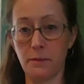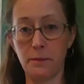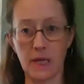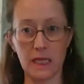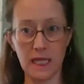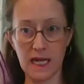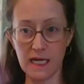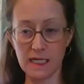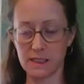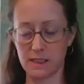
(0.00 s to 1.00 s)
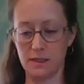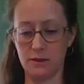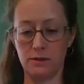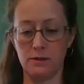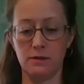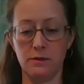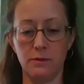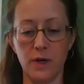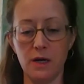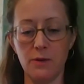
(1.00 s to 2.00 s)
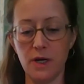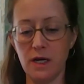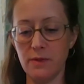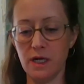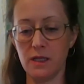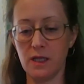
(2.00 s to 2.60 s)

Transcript: my last pom-pom on